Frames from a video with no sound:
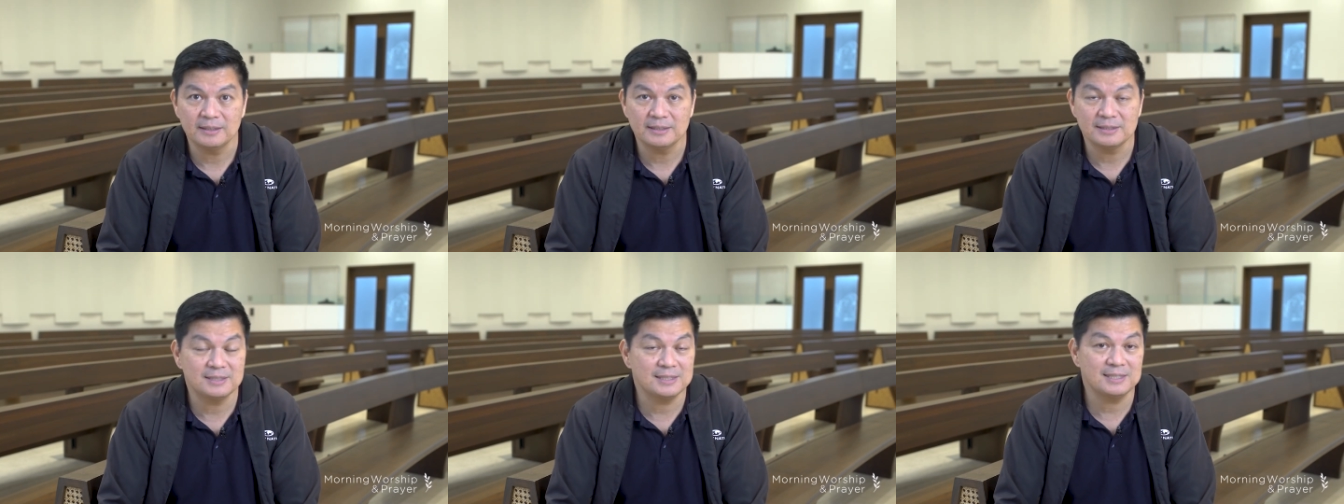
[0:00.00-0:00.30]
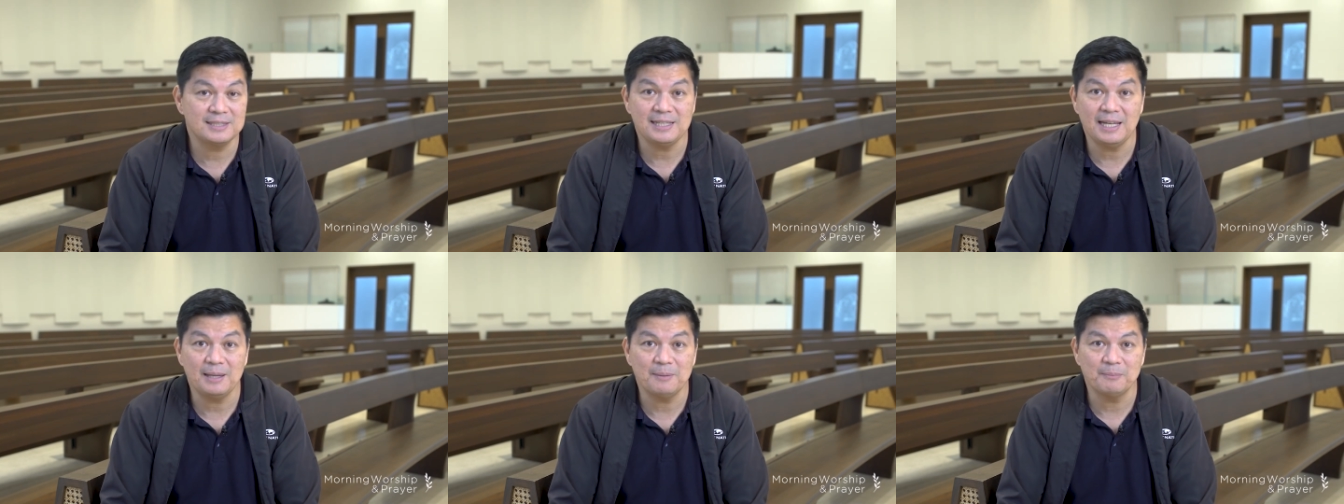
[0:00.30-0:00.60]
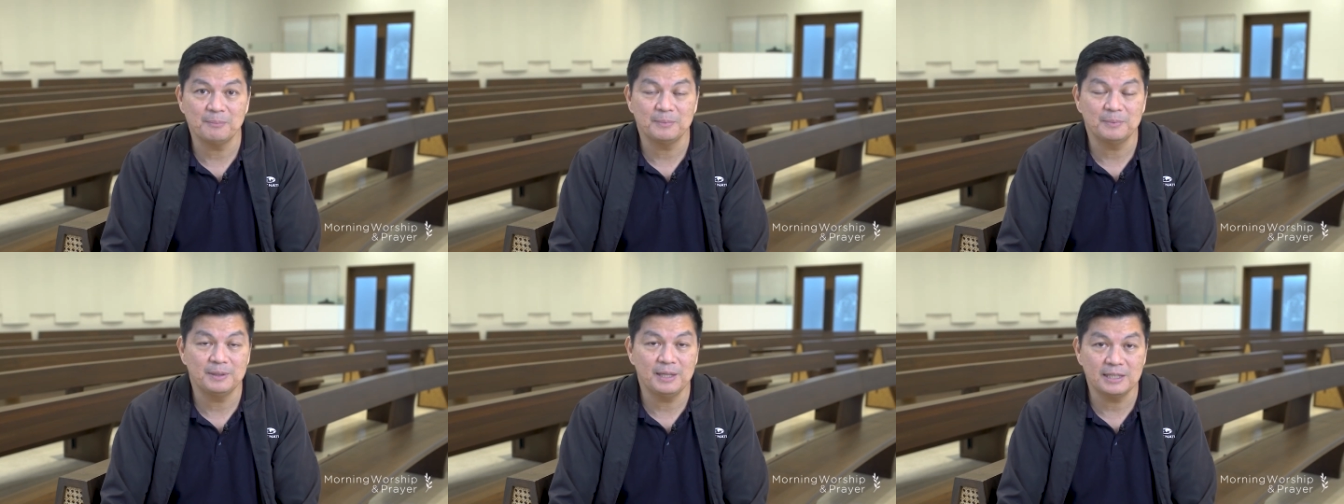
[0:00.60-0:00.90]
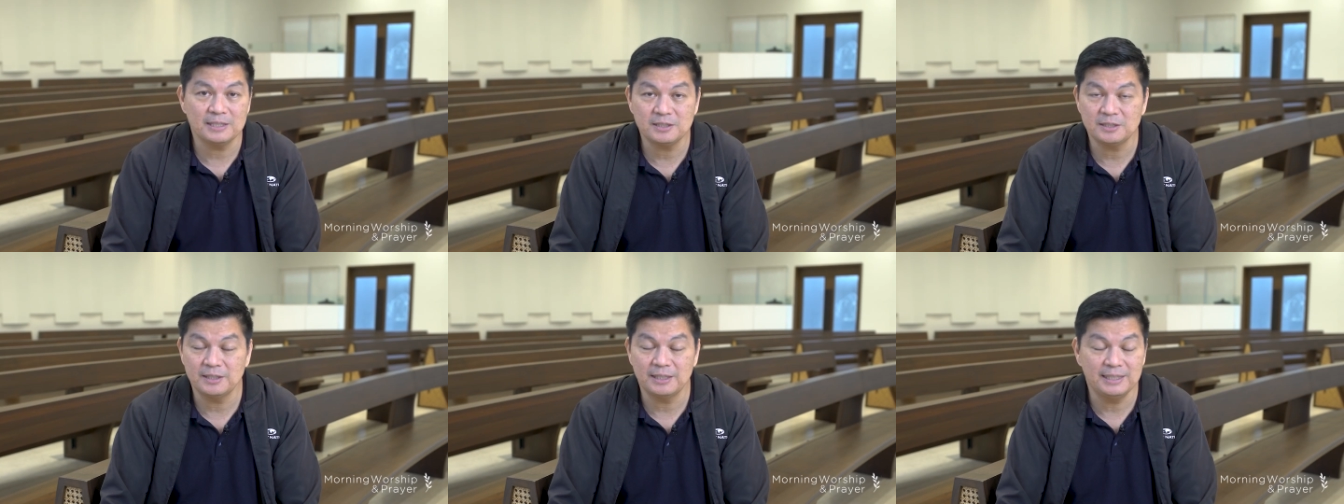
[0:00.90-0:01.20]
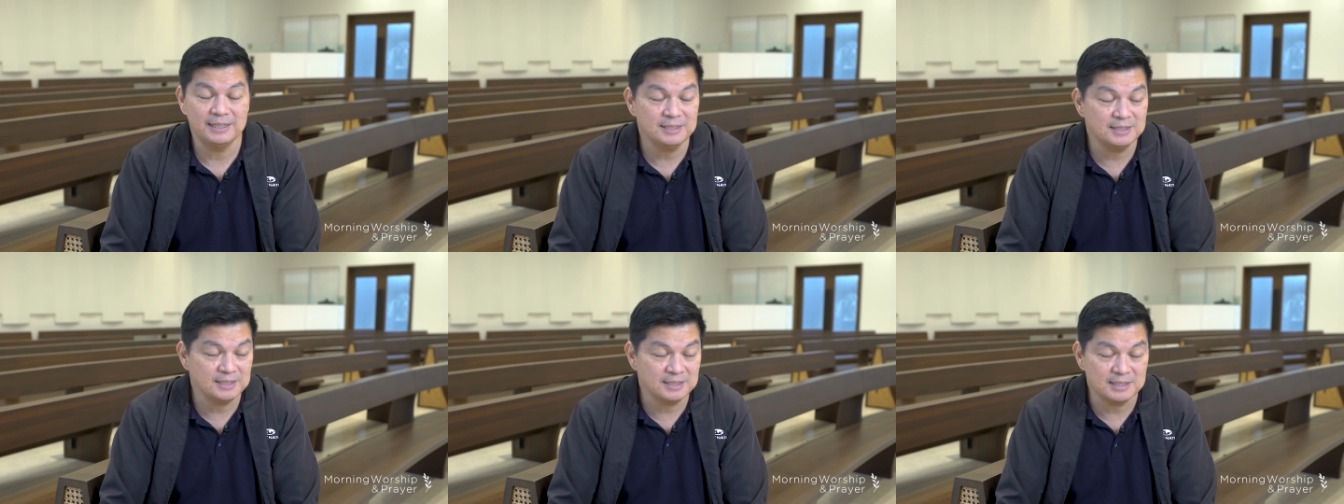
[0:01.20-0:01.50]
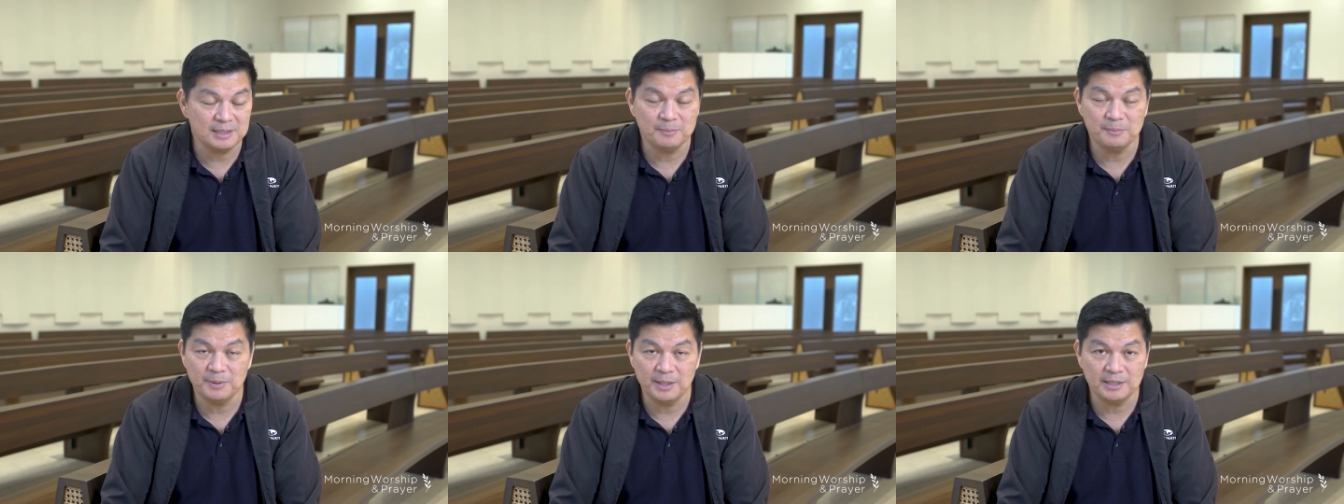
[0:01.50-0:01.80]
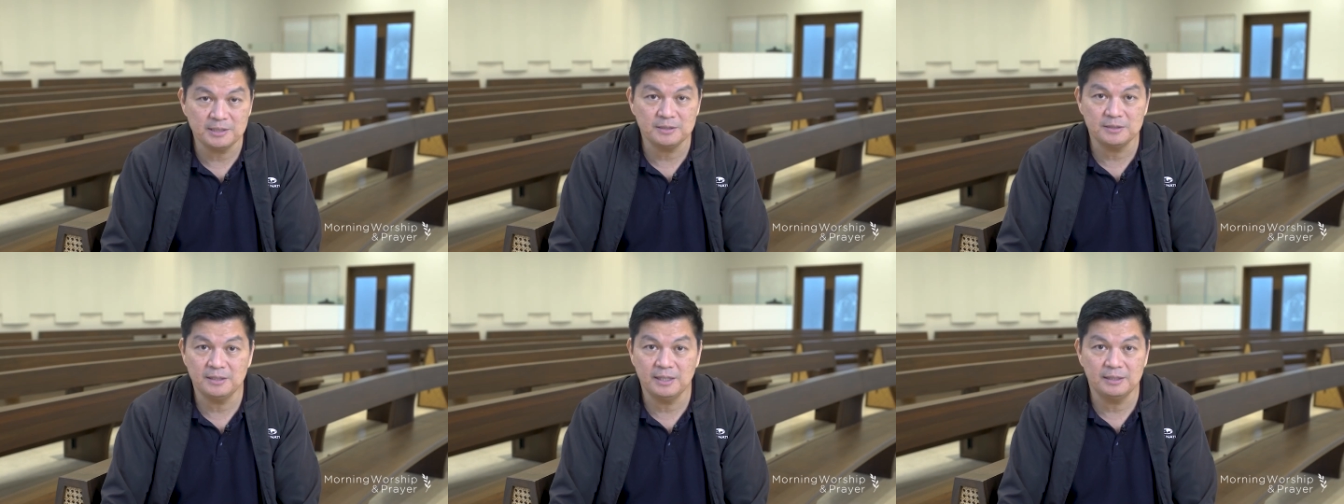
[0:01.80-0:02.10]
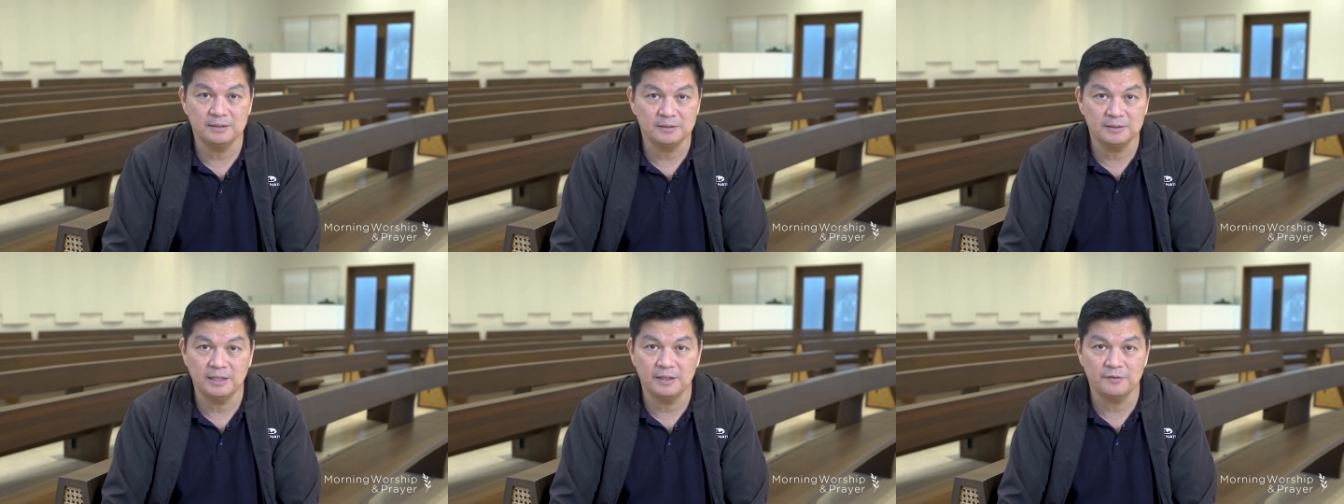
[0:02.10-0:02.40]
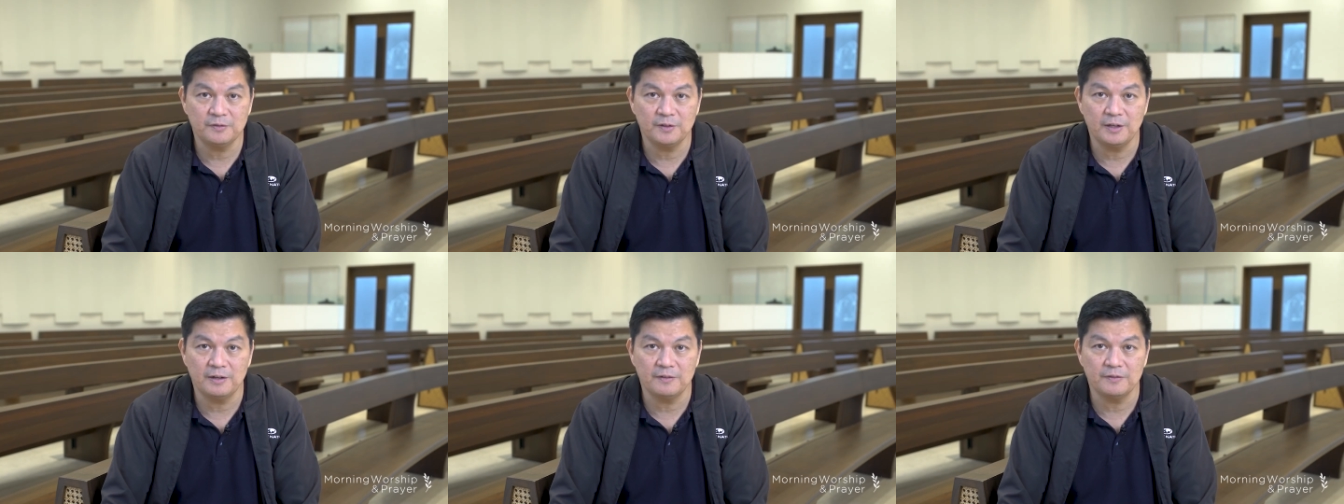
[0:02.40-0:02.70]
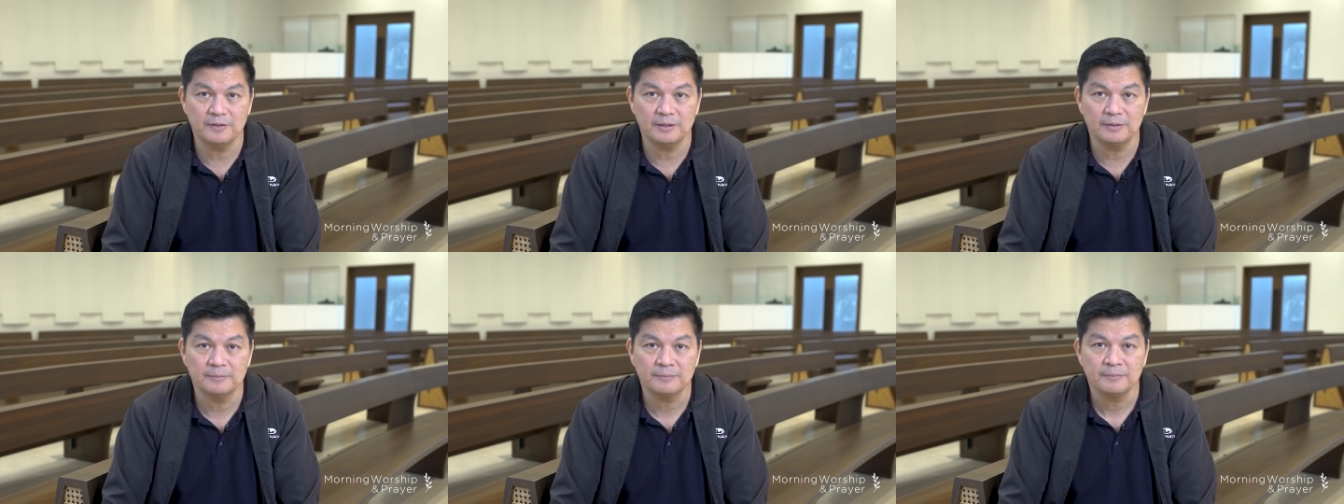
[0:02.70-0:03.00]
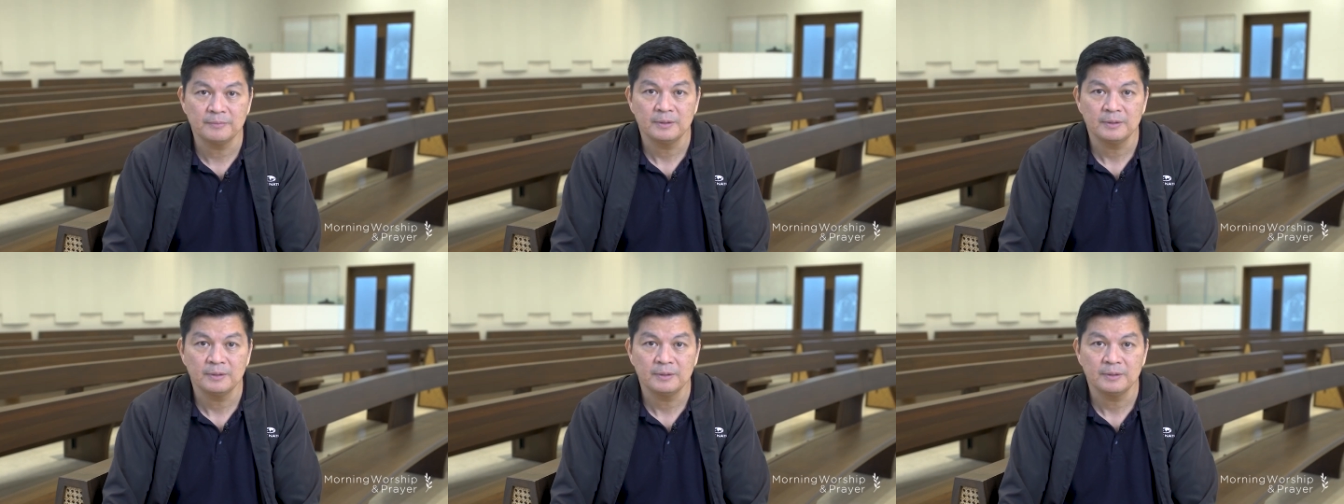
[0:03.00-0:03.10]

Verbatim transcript: It's the same yesterday. He's the same yesterday, today, forever.